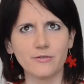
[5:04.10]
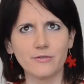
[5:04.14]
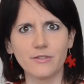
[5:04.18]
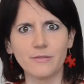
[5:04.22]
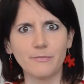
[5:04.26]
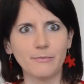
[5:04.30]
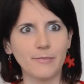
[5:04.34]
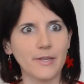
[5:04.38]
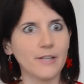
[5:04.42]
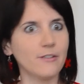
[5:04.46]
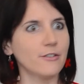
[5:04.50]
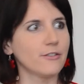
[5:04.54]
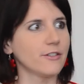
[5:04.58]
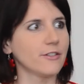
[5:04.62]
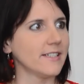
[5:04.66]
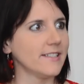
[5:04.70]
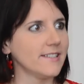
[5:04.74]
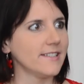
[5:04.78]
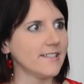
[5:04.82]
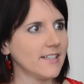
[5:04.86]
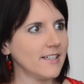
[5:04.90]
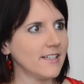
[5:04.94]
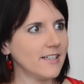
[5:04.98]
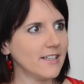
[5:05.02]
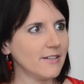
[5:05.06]
do a
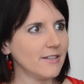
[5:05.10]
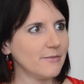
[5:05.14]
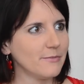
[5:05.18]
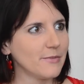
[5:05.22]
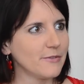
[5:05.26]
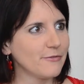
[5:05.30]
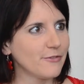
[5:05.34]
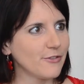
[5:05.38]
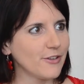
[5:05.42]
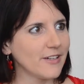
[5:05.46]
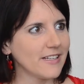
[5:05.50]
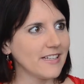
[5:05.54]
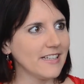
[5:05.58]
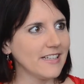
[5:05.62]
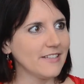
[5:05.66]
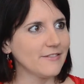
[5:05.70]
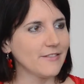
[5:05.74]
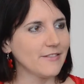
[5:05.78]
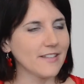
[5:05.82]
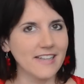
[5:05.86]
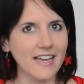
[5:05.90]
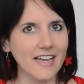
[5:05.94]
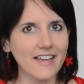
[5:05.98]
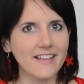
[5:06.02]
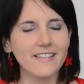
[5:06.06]
pirouette before i leave
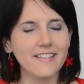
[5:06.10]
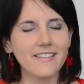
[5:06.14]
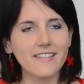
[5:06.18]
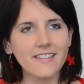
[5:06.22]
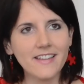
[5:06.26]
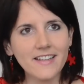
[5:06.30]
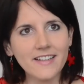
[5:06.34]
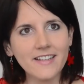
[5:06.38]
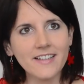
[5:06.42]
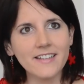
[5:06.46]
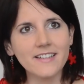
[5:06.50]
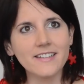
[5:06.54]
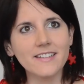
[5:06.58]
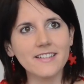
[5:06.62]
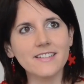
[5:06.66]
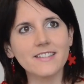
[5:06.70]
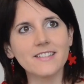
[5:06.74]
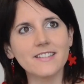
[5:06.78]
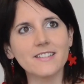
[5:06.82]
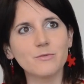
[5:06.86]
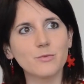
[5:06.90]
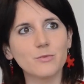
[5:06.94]
and i think this